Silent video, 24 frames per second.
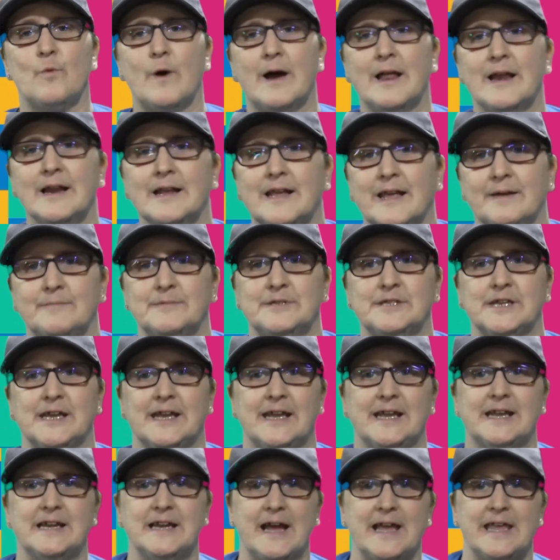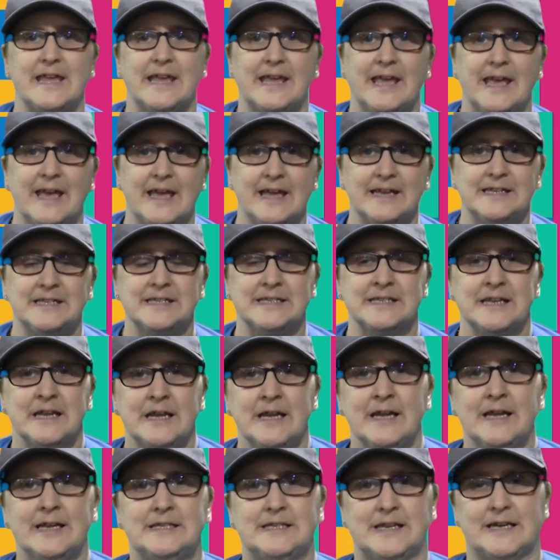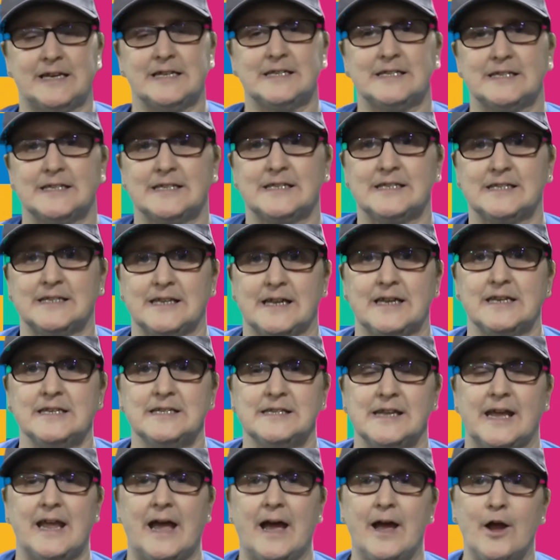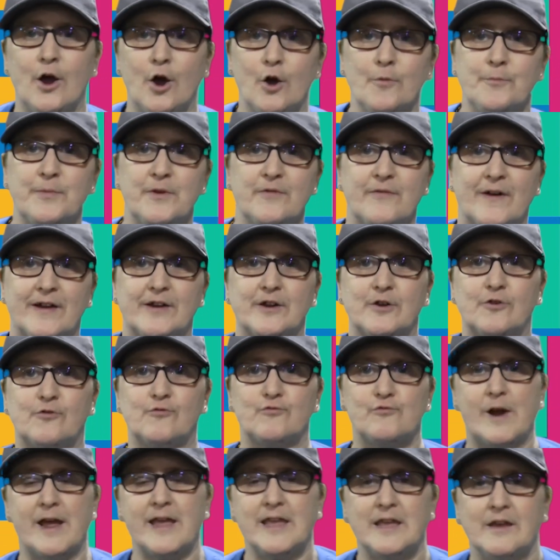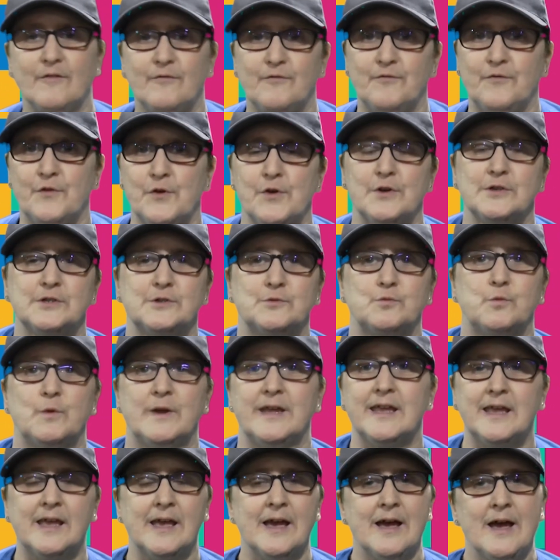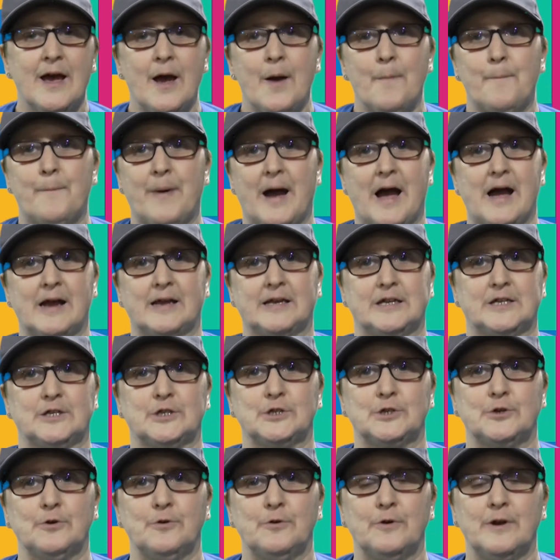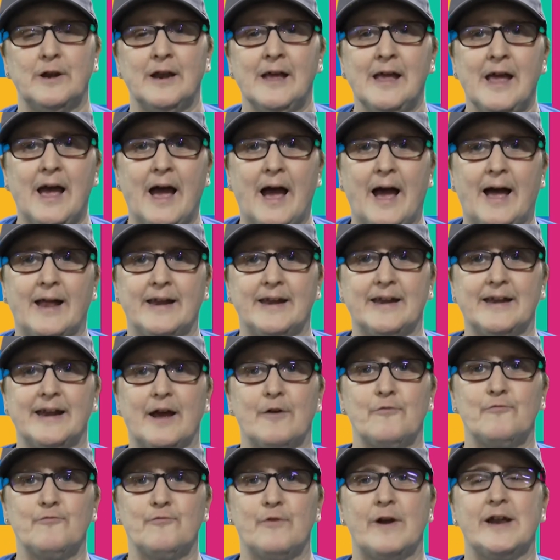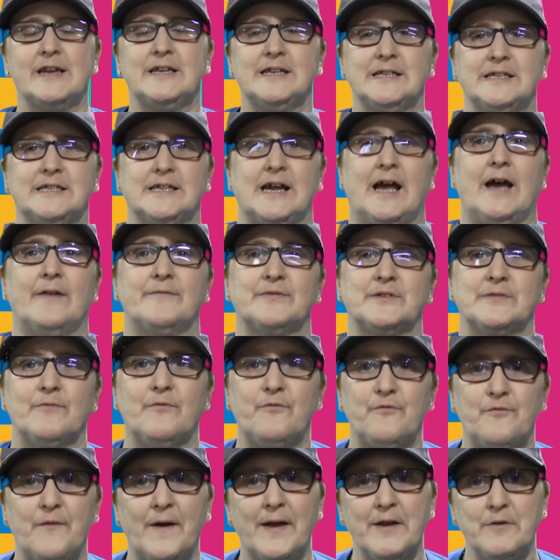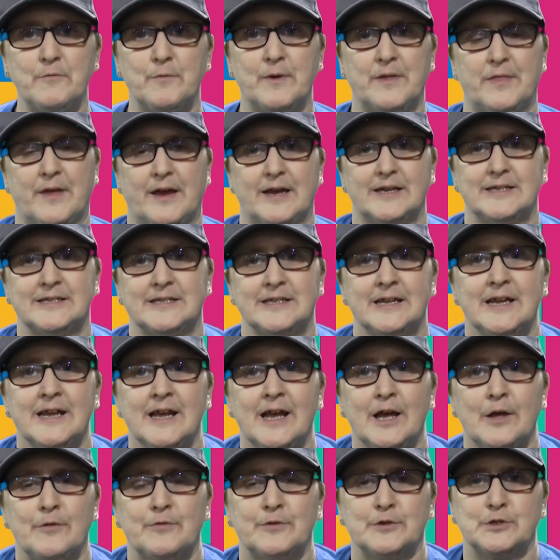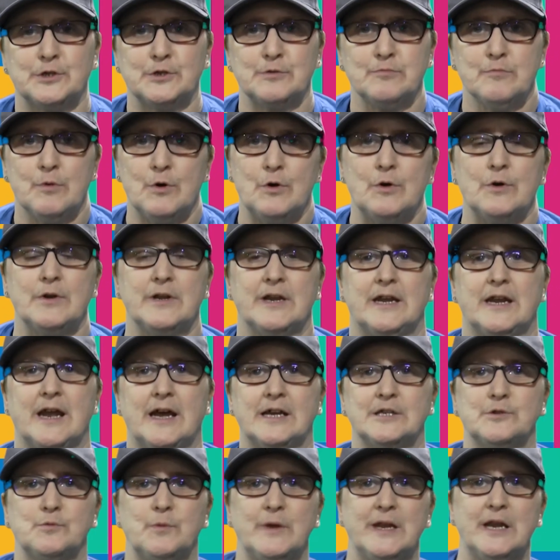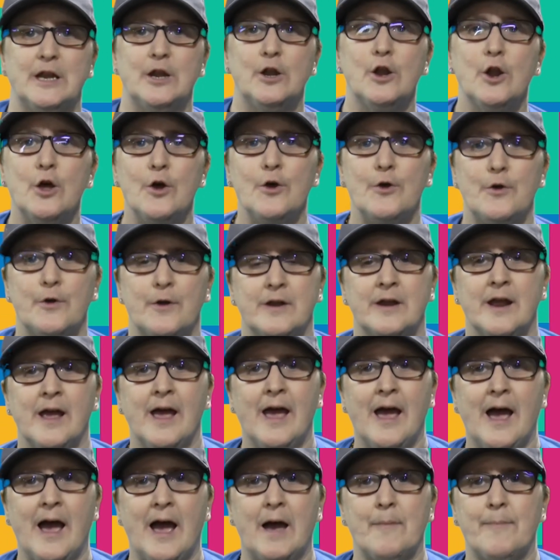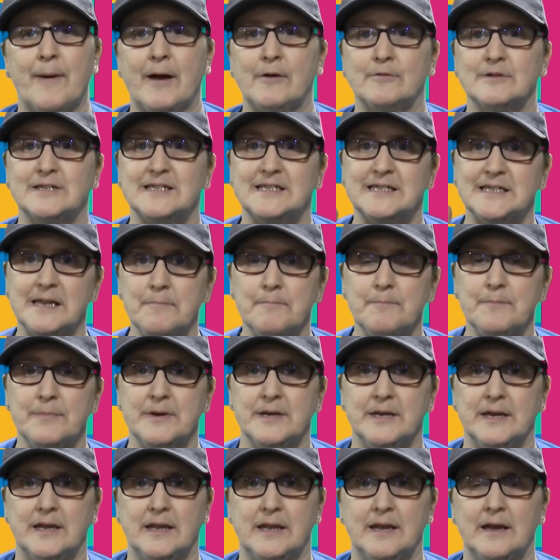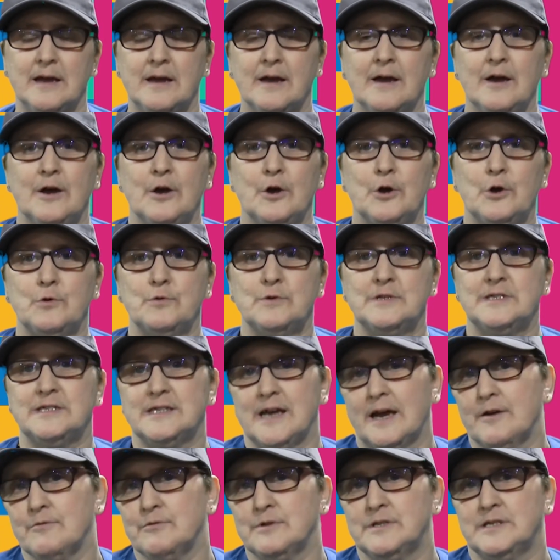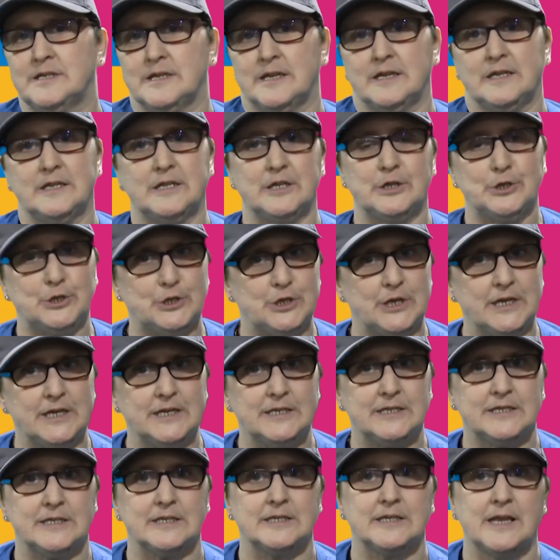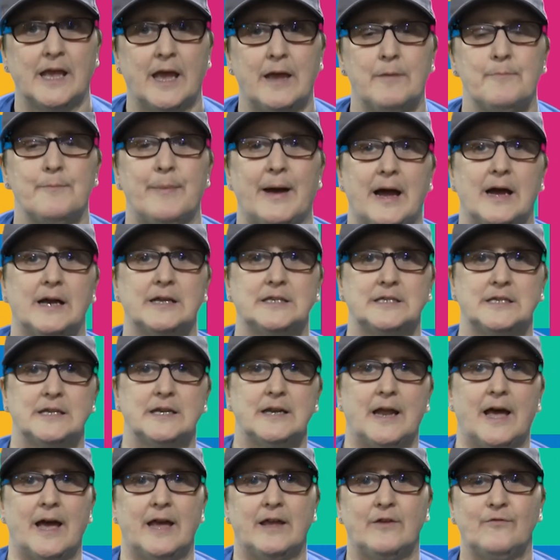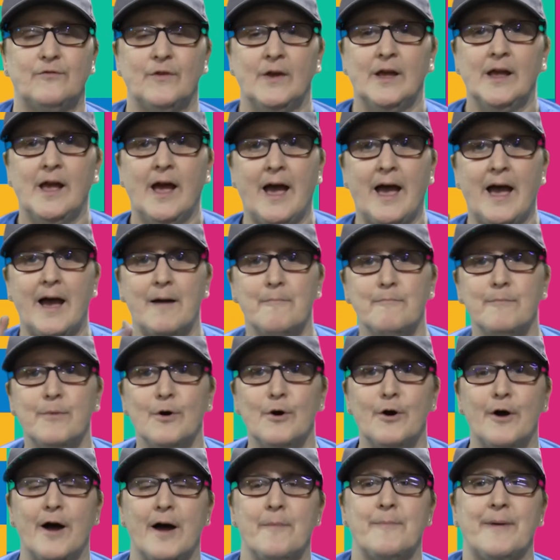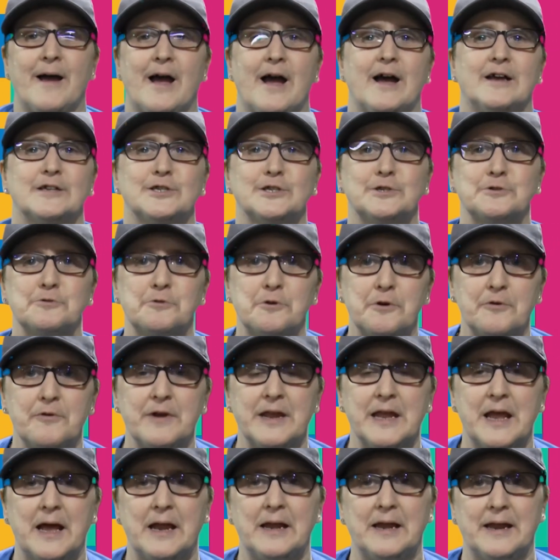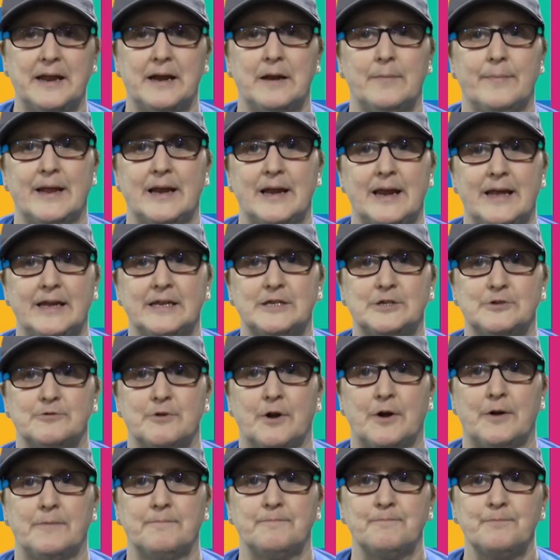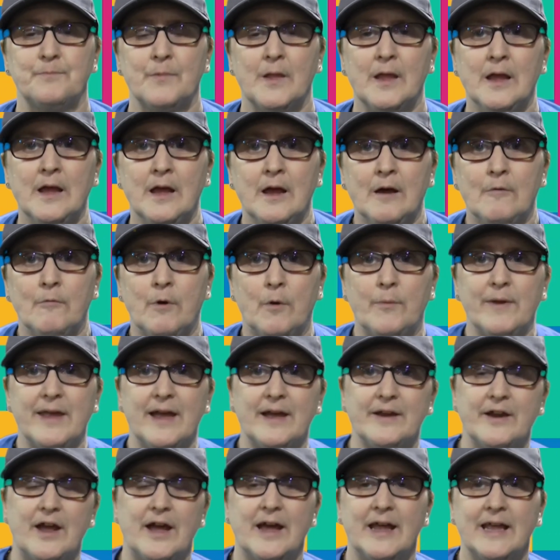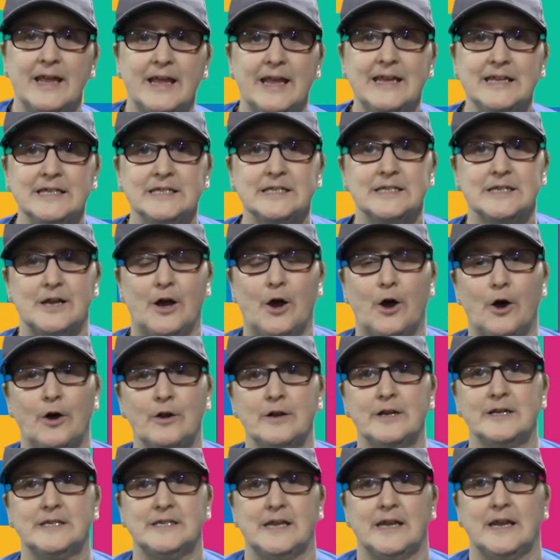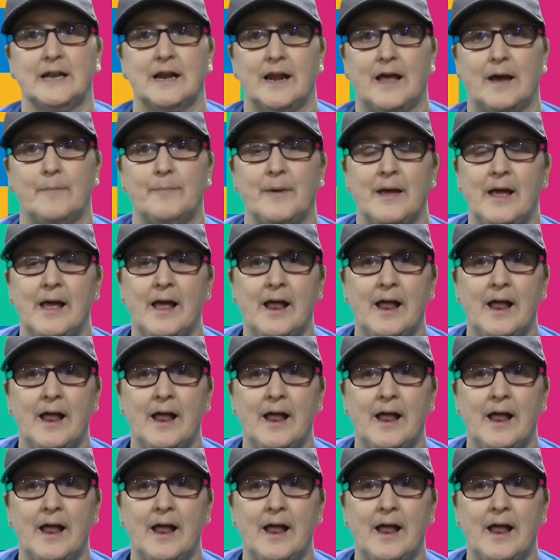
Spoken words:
welcome to Ignite Kids Does Sunday. I hope you've had a great first week back at school and are now ready to have some fun with us this morning as we learn about somebody who doubted that Jesus came back to life. More about our story a little bit later on. Well, we had our Easter holiday club